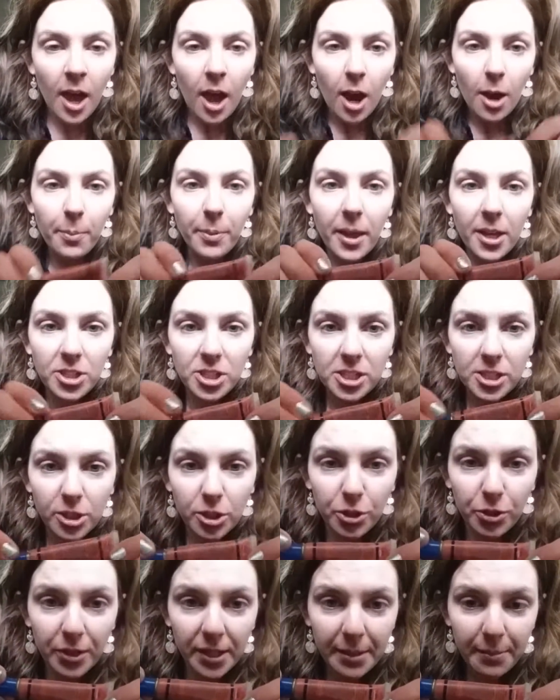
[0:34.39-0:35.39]
Our blush is a
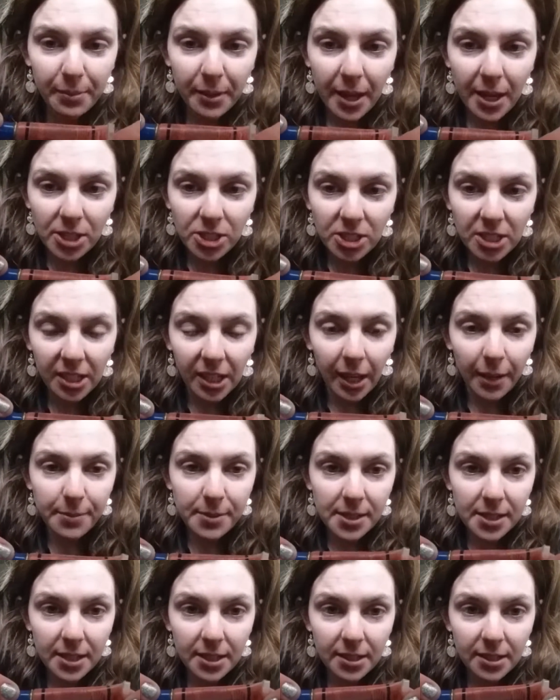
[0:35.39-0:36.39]
cream blush, and it
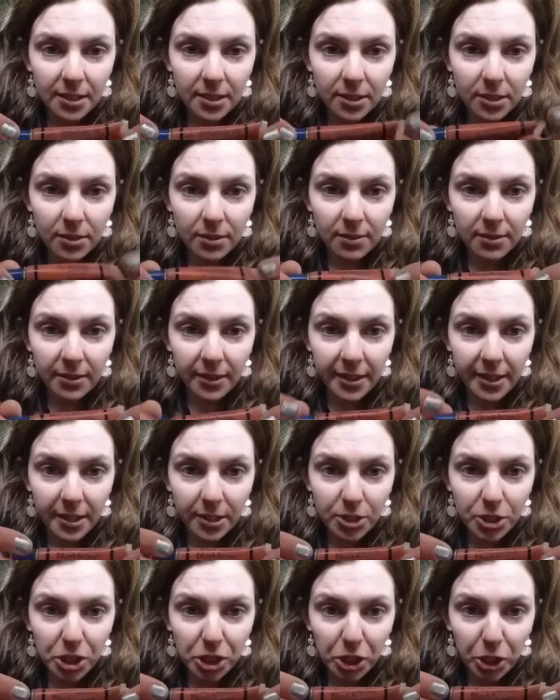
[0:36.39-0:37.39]
comes in a
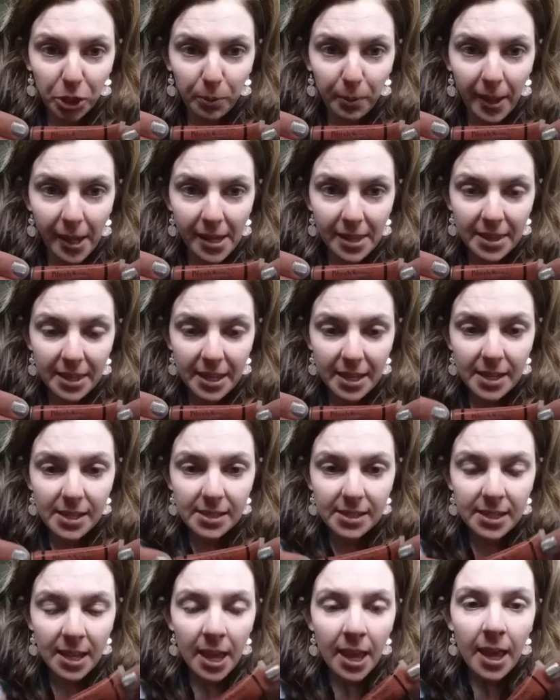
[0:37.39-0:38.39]
little tube like
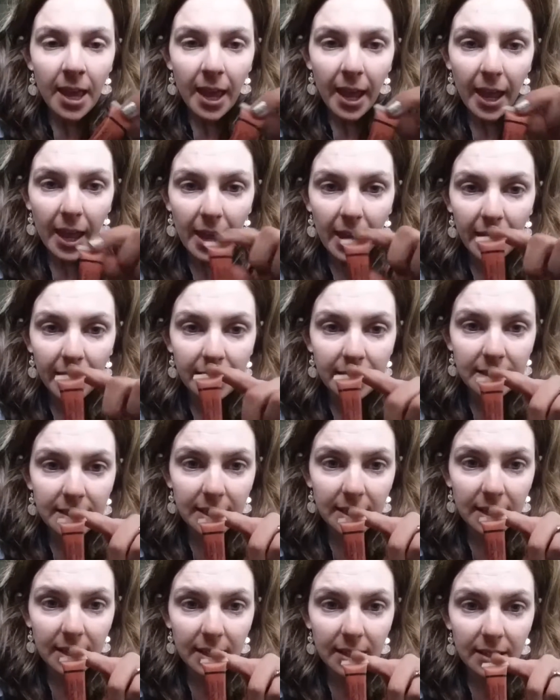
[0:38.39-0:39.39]
this,
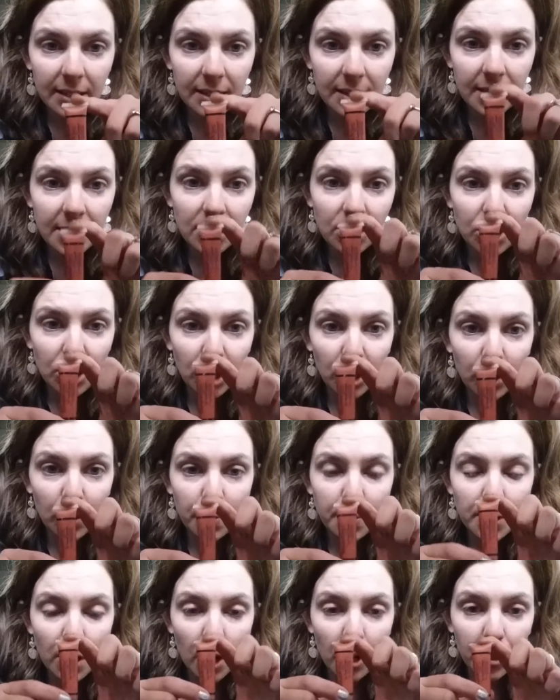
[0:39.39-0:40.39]
and these
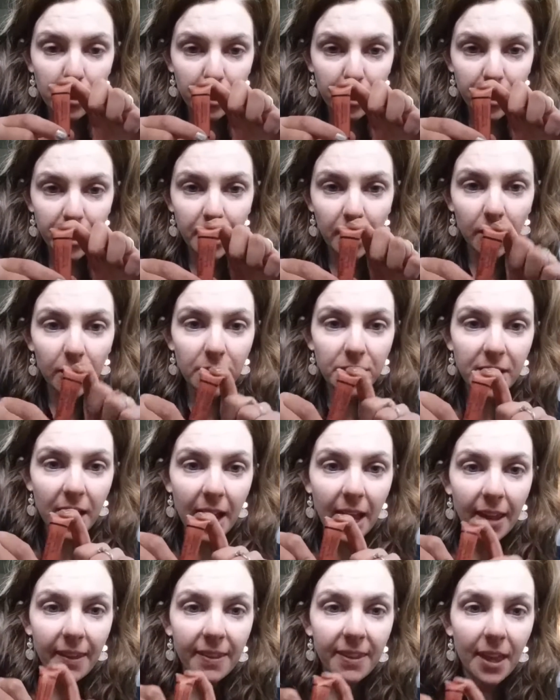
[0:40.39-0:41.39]
tubes are
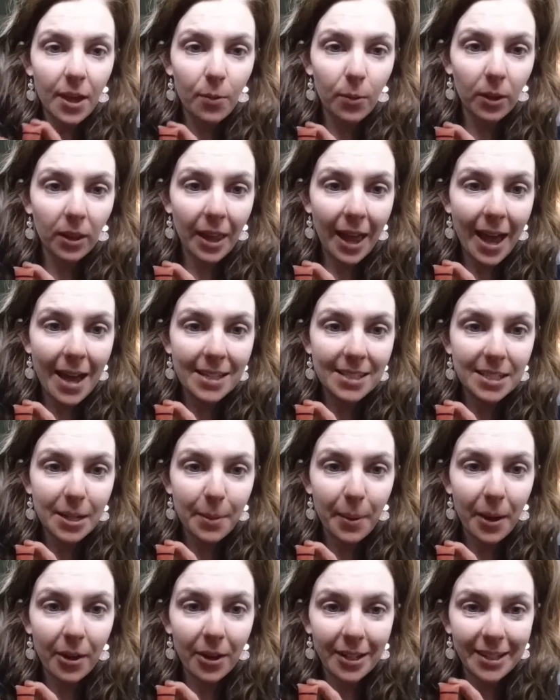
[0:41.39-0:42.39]
$30 and they will last
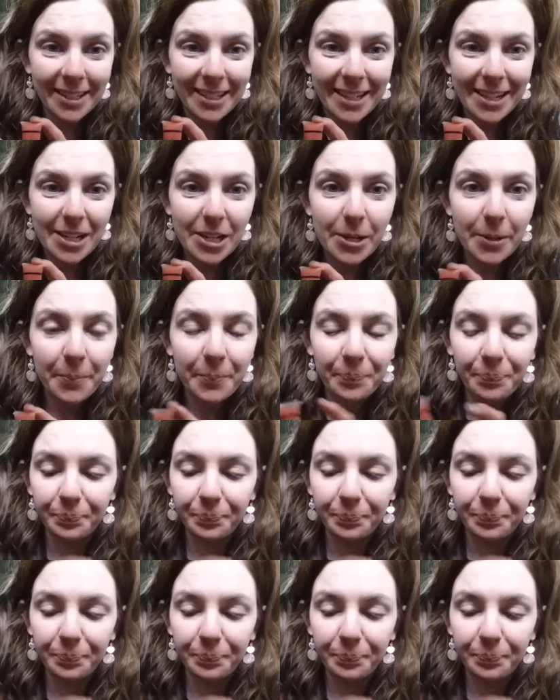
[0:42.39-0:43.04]
about a year,